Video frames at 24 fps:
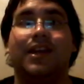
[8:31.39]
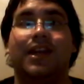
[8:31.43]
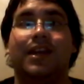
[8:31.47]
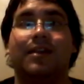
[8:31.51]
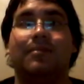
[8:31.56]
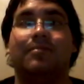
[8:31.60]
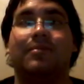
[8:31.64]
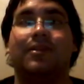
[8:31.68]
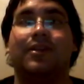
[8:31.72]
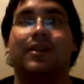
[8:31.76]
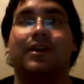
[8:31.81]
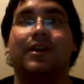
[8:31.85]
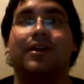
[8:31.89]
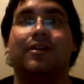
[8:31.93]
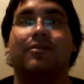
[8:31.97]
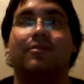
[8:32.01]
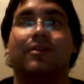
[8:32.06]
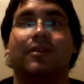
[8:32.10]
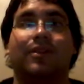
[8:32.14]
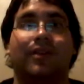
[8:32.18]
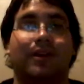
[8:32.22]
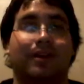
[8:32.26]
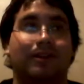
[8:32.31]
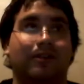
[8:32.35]
Dean
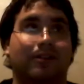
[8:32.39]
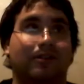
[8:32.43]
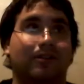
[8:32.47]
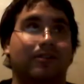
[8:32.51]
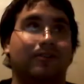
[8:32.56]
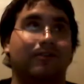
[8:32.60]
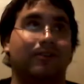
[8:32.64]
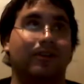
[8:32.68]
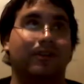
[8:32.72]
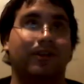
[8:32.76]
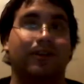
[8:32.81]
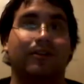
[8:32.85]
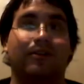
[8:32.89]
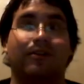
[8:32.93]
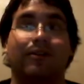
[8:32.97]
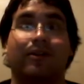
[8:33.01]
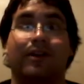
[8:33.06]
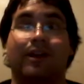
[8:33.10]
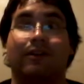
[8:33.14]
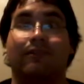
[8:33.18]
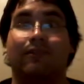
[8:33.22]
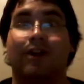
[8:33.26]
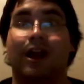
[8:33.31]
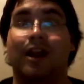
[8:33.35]
Malenko and then go for another
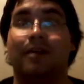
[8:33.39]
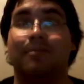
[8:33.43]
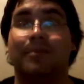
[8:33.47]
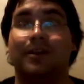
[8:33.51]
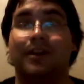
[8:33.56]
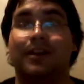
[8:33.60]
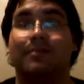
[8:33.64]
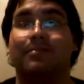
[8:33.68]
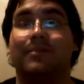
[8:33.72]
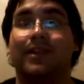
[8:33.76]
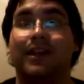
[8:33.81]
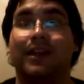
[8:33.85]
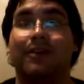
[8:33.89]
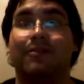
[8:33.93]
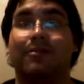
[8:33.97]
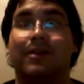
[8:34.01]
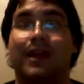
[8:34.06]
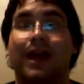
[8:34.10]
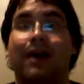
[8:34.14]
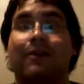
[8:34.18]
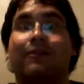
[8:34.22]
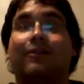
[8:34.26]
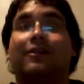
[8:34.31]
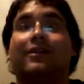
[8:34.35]
Hurricane Rana, but Dean
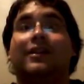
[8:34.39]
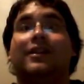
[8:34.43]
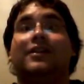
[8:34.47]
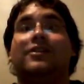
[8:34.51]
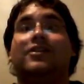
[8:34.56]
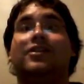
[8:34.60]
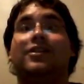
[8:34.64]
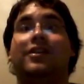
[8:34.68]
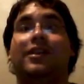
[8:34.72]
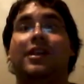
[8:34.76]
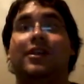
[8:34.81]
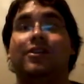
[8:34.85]
Malenko countered in,